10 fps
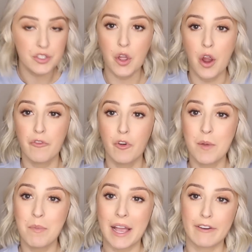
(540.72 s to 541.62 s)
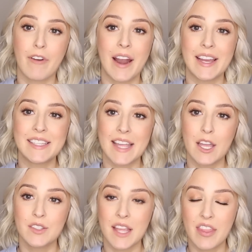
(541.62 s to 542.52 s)
So for the Black Friday
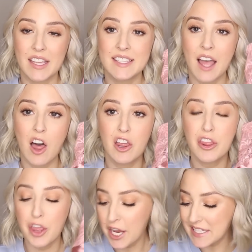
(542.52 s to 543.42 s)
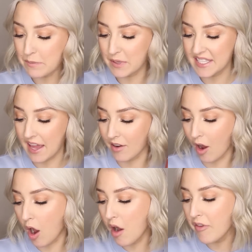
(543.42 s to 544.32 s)
sales, these are 30%
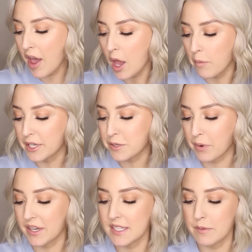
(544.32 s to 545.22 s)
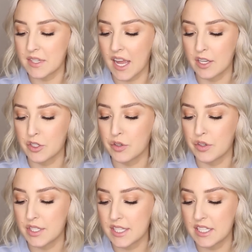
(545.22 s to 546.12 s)
off, which brings them down
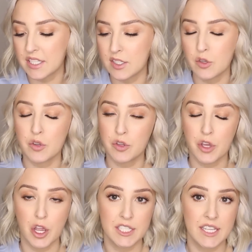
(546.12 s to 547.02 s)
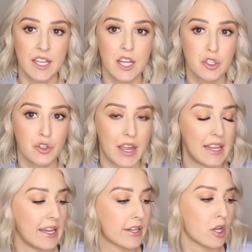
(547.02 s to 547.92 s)
to 62.30
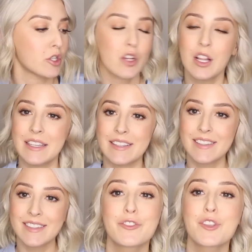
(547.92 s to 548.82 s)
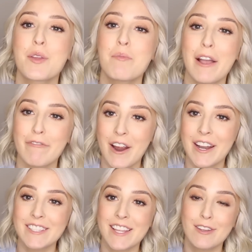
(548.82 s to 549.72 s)
Australian dollars. So the Black
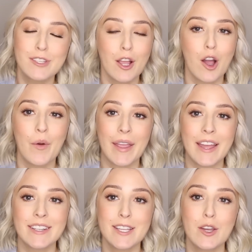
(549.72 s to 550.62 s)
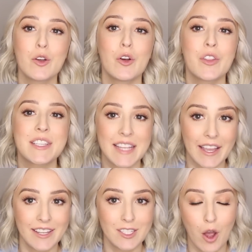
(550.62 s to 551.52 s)
Friday sales are going until the
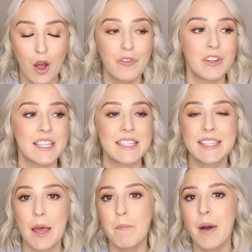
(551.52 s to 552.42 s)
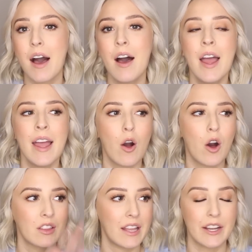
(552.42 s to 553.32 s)
2nd of December.
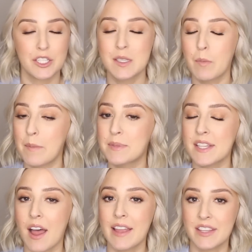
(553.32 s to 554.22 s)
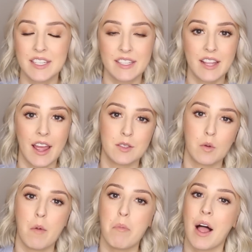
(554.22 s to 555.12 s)
On Lounge's website, the discounts
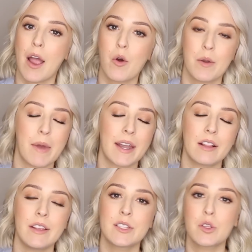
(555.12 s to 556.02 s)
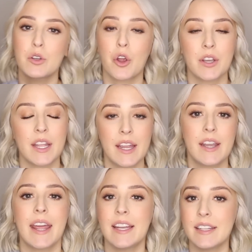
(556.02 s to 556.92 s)
will apply automatically, so you don't
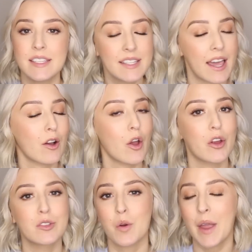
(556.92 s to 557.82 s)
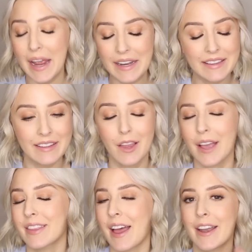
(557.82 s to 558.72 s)
need any discount codes or anything
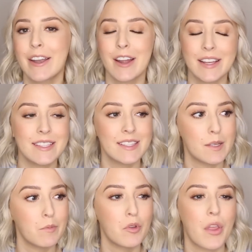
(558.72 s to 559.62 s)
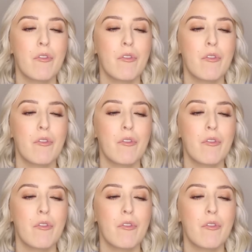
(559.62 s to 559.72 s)
like that. Nice and simple.